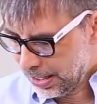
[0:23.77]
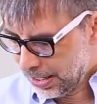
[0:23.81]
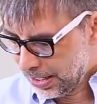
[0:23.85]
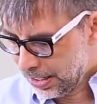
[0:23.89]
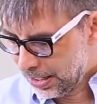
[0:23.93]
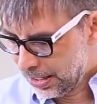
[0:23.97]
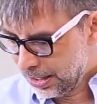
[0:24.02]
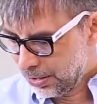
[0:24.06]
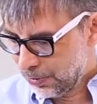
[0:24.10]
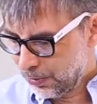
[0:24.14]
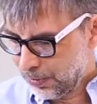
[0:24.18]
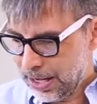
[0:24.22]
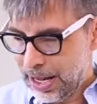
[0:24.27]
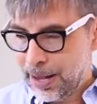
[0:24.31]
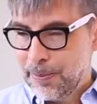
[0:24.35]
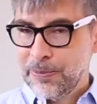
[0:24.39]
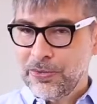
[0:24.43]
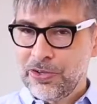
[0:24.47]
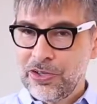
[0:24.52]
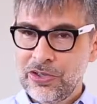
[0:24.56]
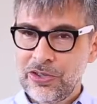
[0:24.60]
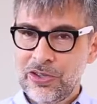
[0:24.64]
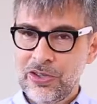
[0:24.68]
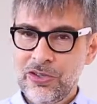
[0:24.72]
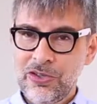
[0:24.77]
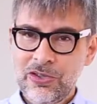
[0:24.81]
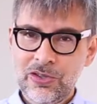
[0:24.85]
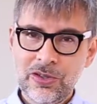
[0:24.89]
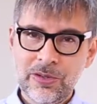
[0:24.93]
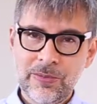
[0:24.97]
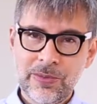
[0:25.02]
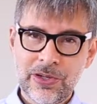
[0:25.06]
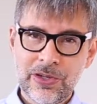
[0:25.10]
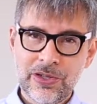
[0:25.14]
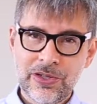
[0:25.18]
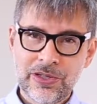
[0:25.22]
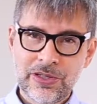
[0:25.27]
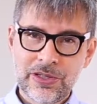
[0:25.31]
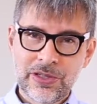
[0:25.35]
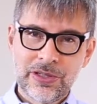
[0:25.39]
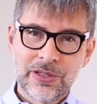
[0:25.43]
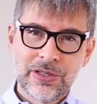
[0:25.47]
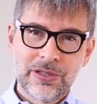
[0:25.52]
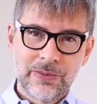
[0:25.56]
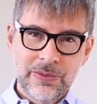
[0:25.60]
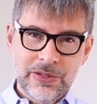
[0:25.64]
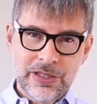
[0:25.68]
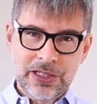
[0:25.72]
and what happens is
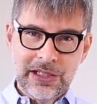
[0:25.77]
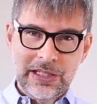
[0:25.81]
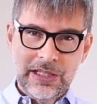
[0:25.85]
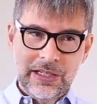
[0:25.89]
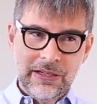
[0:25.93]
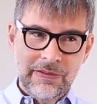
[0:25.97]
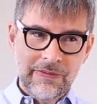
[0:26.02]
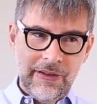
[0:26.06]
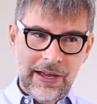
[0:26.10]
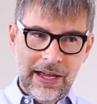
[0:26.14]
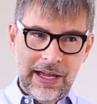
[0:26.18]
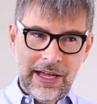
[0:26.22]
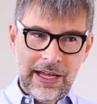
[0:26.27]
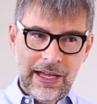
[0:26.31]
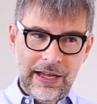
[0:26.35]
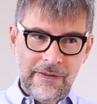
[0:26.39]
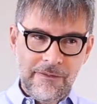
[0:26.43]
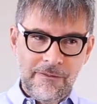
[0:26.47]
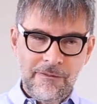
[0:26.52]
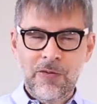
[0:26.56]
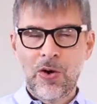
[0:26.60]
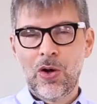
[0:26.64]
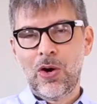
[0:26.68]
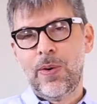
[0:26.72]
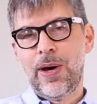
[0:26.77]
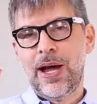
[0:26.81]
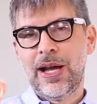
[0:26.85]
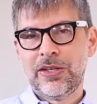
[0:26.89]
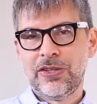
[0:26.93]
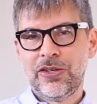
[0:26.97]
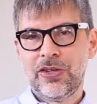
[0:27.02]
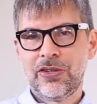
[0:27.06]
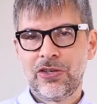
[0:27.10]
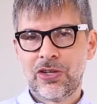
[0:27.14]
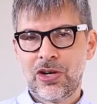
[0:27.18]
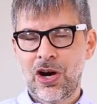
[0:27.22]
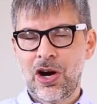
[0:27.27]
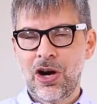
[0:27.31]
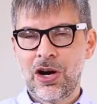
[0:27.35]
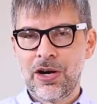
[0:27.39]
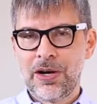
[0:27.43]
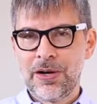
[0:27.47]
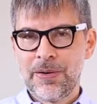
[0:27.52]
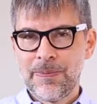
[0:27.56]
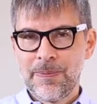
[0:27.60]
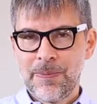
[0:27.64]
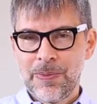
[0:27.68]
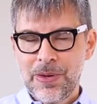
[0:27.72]
consumers receive a photo access
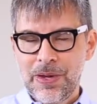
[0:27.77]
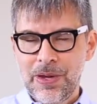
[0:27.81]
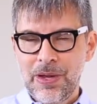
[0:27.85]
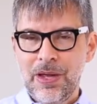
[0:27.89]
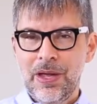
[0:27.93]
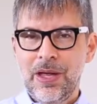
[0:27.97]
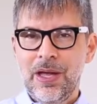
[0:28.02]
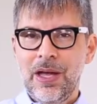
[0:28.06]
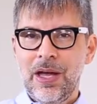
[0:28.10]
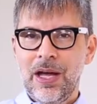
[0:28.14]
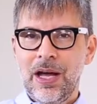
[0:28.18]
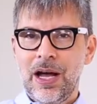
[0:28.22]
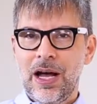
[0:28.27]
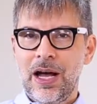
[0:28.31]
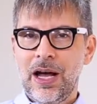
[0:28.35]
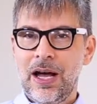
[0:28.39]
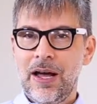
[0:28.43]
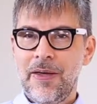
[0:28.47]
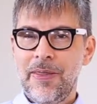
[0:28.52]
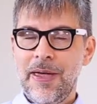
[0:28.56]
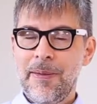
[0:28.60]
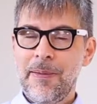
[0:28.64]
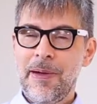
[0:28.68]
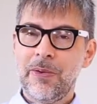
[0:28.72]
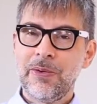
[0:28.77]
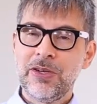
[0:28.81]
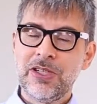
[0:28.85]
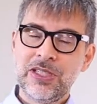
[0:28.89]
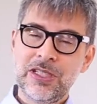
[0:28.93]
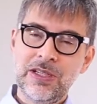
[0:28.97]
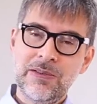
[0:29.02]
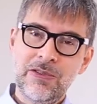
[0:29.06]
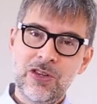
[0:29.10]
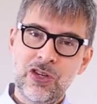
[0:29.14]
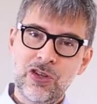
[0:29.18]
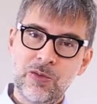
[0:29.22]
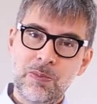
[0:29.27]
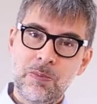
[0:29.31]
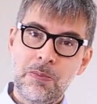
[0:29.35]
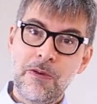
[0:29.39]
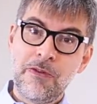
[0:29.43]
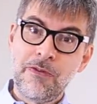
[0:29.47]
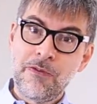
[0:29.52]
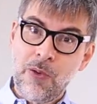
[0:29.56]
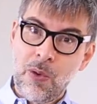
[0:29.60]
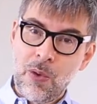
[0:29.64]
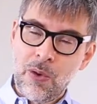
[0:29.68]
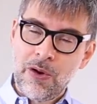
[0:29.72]
card. They might receive this
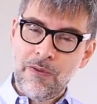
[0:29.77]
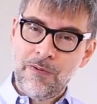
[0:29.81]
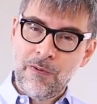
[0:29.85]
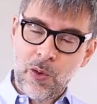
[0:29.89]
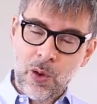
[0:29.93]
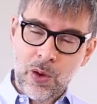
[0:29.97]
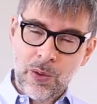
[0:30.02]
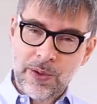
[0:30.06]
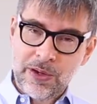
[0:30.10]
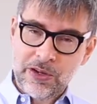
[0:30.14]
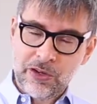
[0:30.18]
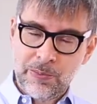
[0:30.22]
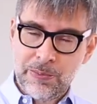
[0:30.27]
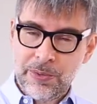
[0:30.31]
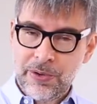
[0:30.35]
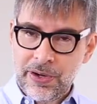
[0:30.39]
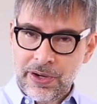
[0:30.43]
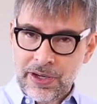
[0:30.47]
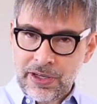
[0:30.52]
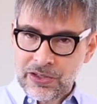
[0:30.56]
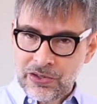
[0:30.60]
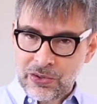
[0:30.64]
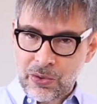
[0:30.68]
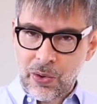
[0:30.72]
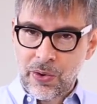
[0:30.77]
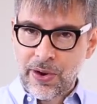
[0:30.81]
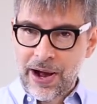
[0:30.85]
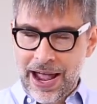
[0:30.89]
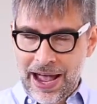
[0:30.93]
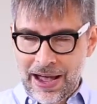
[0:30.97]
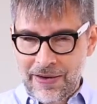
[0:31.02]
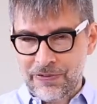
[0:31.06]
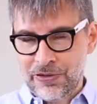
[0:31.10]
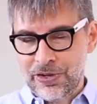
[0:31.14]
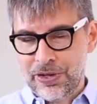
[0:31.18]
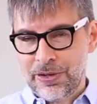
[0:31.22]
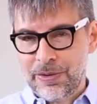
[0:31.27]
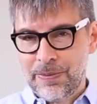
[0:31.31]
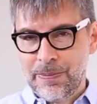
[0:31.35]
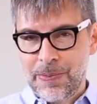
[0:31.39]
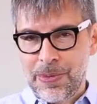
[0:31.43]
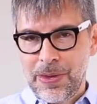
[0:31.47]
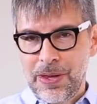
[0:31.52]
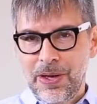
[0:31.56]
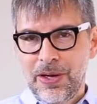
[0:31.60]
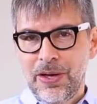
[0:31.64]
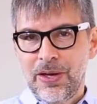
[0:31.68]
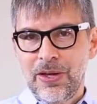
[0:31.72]
before a photo experience or after.
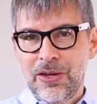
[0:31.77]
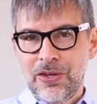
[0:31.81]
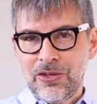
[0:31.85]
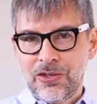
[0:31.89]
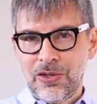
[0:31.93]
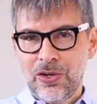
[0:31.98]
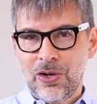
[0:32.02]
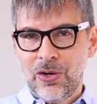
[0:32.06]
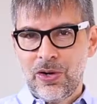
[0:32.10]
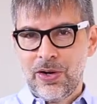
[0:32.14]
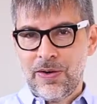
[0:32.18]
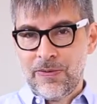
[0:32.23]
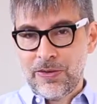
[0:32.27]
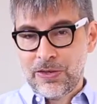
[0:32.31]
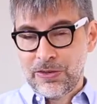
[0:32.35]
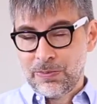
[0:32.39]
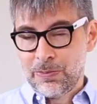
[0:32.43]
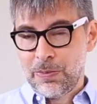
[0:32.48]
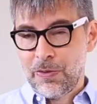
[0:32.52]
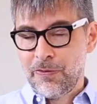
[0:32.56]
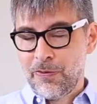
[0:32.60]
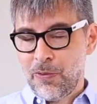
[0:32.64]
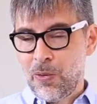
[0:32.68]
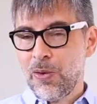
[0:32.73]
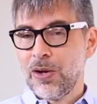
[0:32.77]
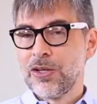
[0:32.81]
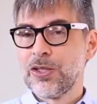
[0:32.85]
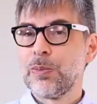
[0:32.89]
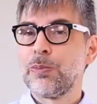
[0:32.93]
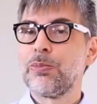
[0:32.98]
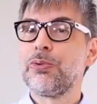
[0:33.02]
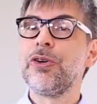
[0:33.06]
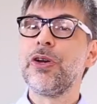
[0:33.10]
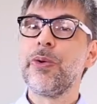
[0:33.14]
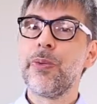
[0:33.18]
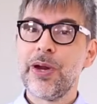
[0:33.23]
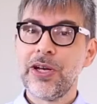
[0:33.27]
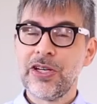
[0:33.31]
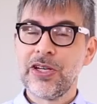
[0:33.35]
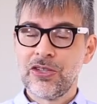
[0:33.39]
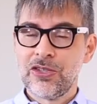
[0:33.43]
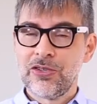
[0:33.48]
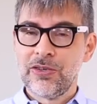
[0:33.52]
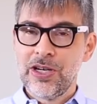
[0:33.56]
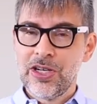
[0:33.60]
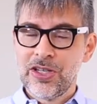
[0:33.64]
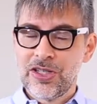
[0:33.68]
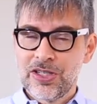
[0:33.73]
So if it's before, it's a
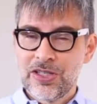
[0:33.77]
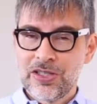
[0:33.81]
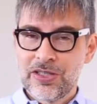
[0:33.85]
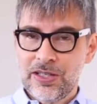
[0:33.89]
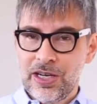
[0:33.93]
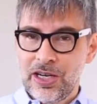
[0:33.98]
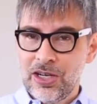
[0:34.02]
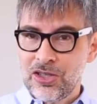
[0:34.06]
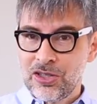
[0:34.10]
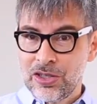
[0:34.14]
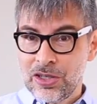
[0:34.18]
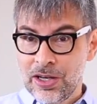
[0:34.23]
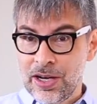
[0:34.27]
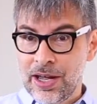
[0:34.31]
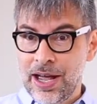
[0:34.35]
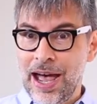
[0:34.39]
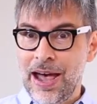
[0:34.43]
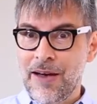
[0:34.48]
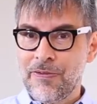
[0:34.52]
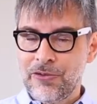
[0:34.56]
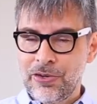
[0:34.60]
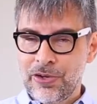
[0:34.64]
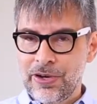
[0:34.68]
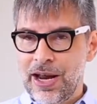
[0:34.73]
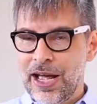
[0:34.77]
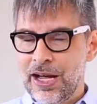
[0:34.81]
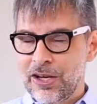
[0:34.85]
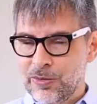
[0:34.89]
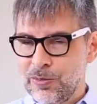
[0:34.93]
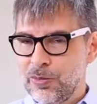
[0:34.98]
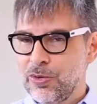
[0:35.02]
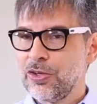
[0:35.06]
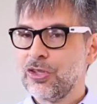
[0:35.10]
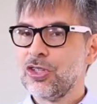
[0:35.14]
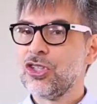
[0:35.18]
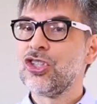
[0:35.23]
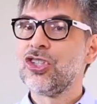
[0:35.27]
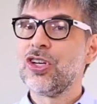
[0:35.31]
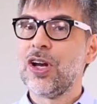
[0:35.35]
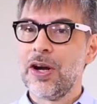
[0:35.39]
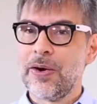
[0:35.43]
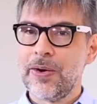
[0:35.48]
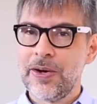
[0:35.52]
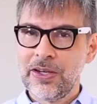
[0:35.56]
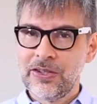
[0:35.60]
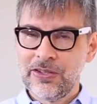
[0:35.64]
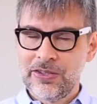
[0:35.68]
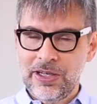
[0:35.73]
pre-registration station. After, it acts more as a
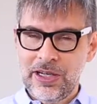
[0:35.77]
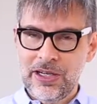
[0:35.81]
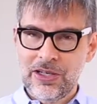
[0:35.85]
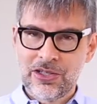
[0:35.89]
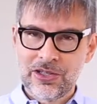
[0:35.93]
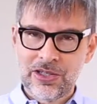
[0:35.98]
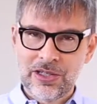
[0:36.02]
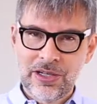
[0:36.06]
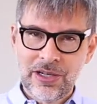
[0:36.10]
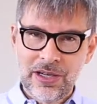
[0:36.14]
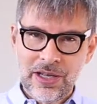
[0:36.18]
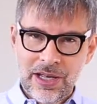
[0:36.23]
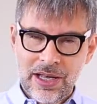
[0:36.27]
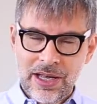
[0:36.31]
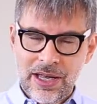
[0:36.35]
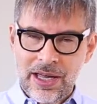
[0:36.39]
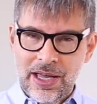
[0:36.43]
sharing station.